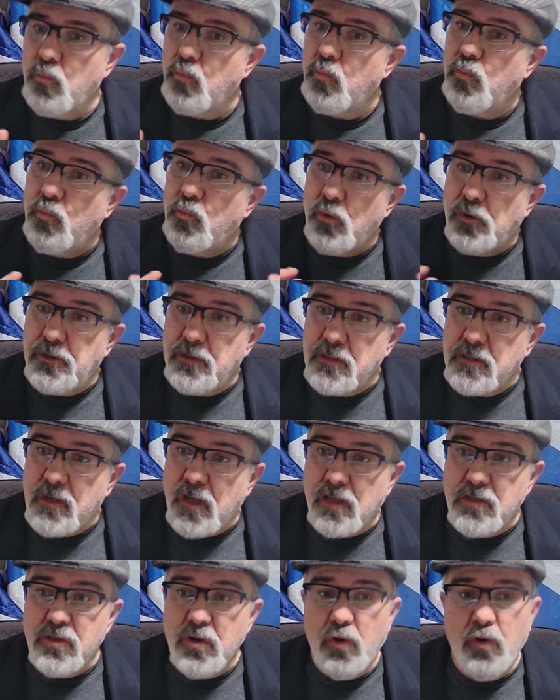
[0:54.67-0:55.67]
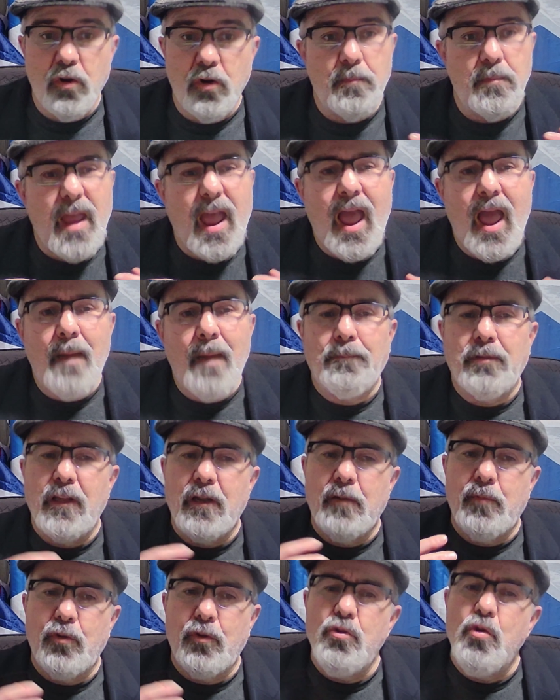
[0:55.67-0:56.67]
we'll discuss are
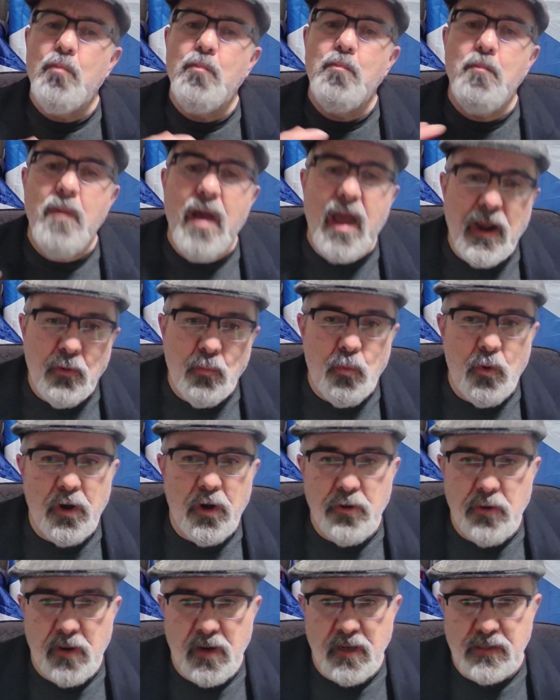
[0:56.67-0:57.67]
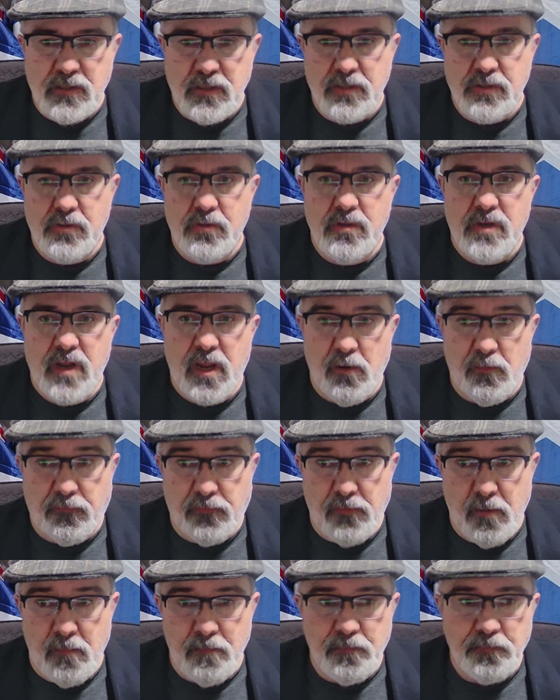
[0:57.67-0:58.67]
applicable no matter where your ancestors hail
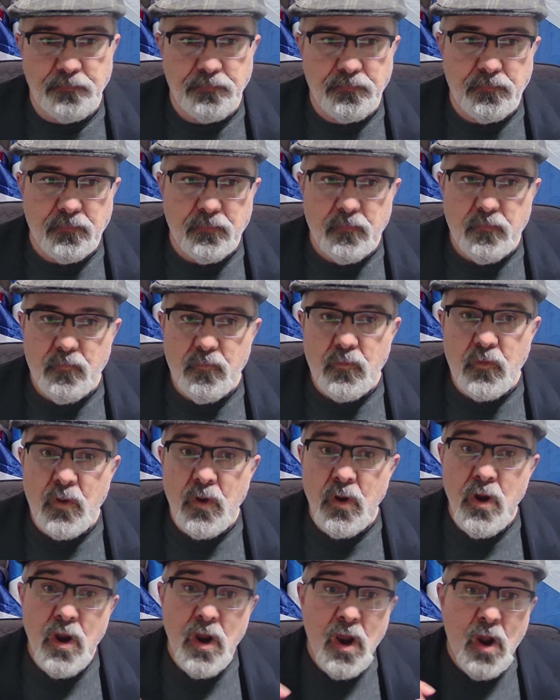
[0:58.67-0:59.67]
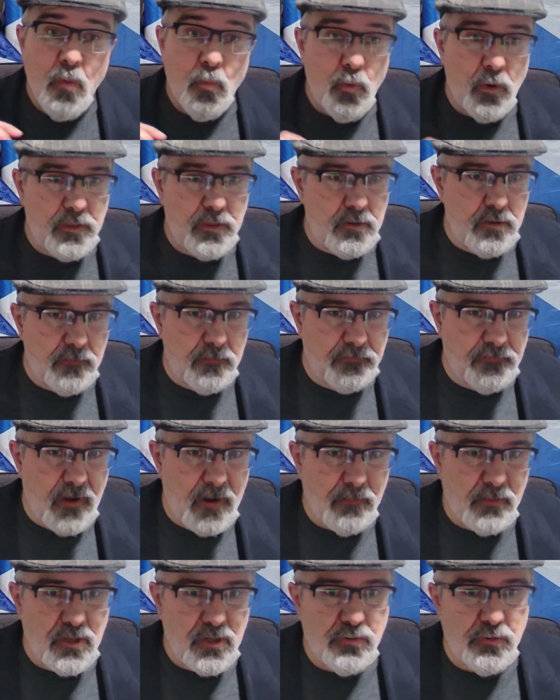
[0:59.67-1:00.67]
from. Whether your
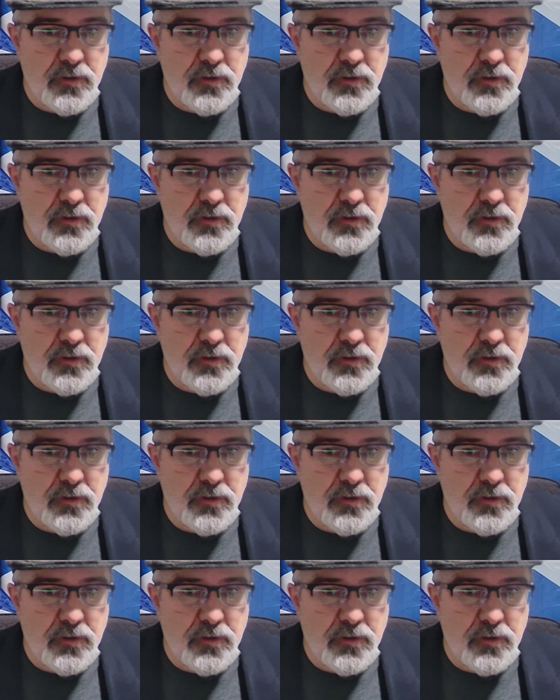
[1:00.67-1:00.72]
family tree